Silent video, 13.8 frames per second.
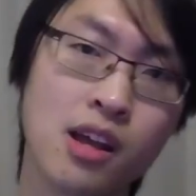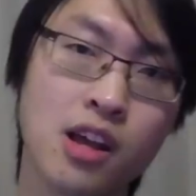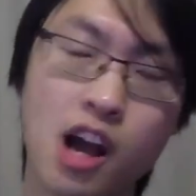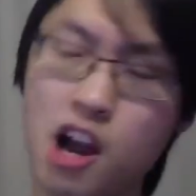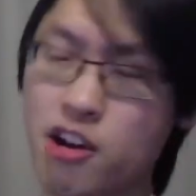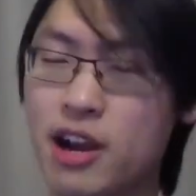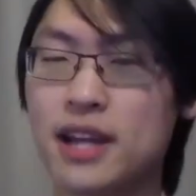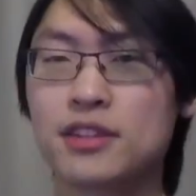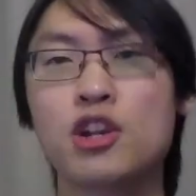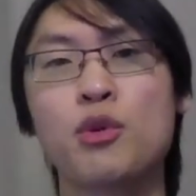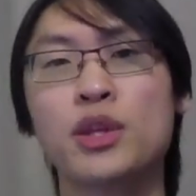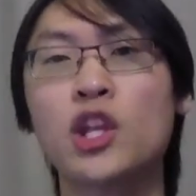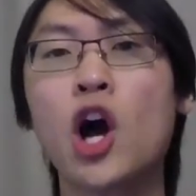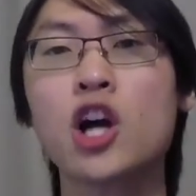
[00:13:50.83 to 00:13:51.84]
Alright, so
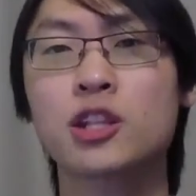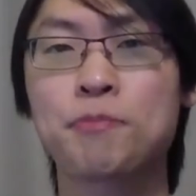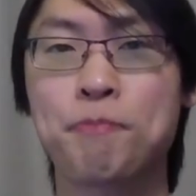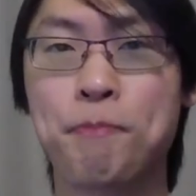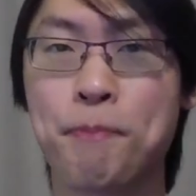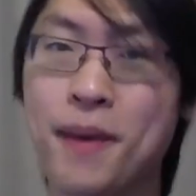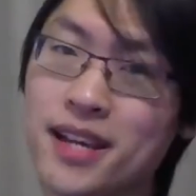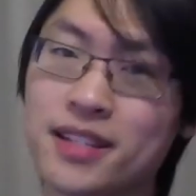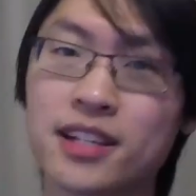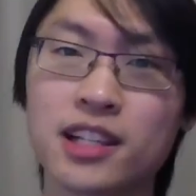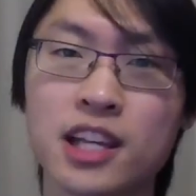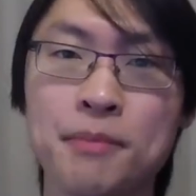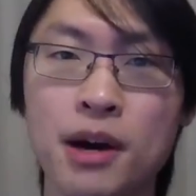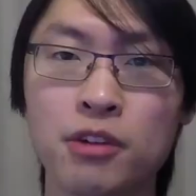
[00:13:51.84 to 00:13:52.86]
we talked
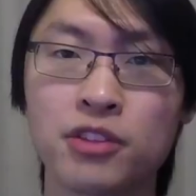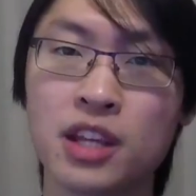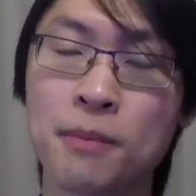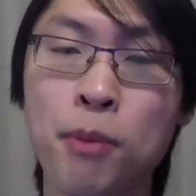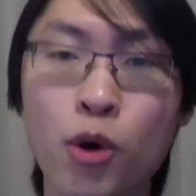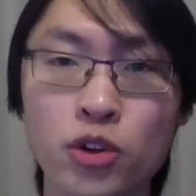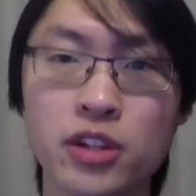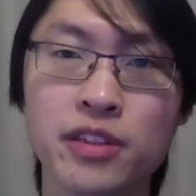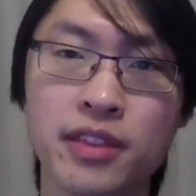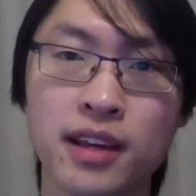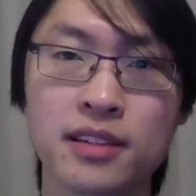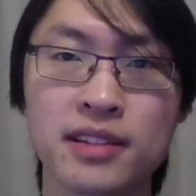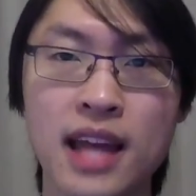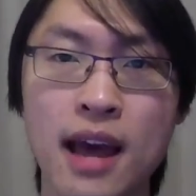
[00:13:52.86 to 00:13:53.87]
basically about the important
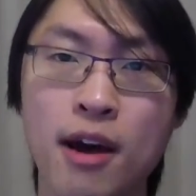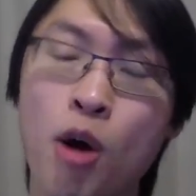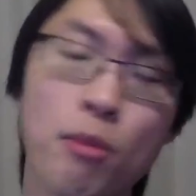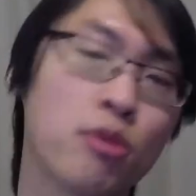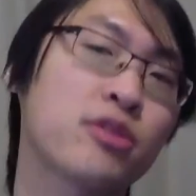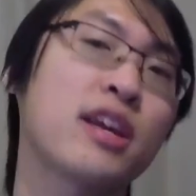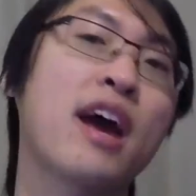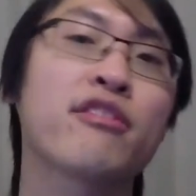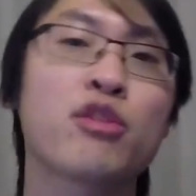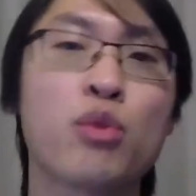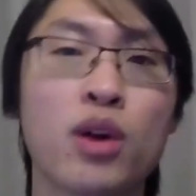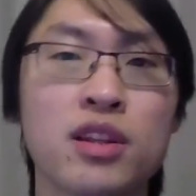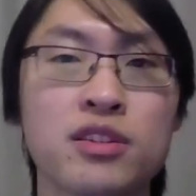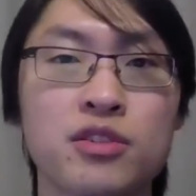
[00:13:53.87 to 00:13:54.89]
things that almost
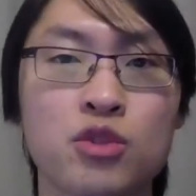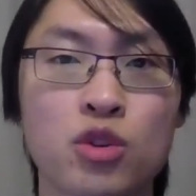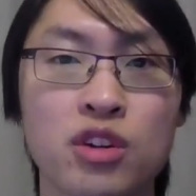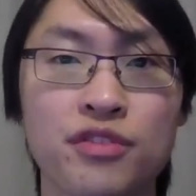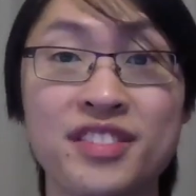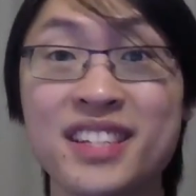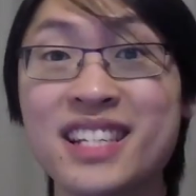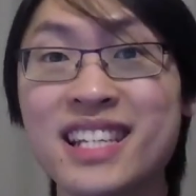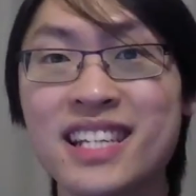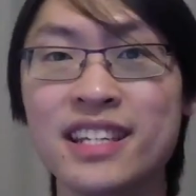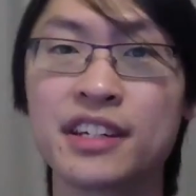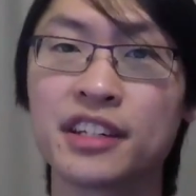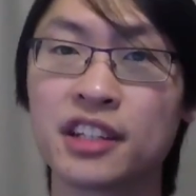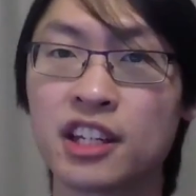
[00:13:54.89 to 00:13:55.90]
everyone's sort of
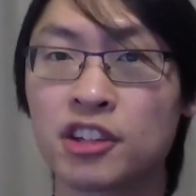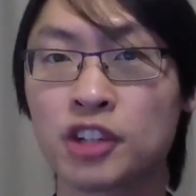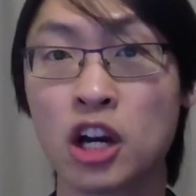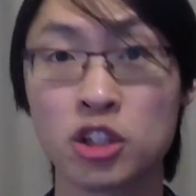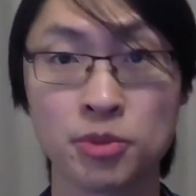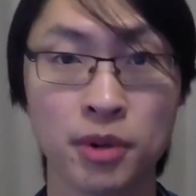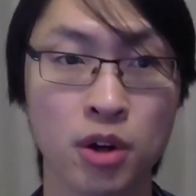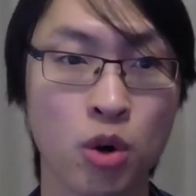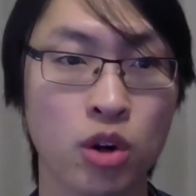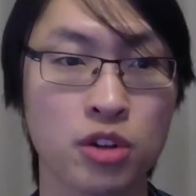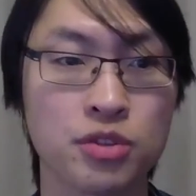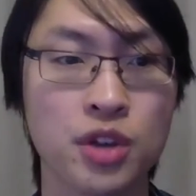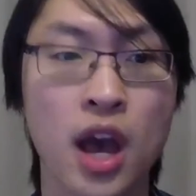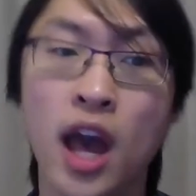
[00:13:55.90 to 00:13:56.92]
seen in a linear algebra
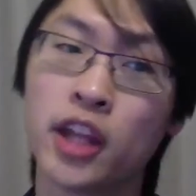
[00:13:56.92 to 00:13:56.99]
course.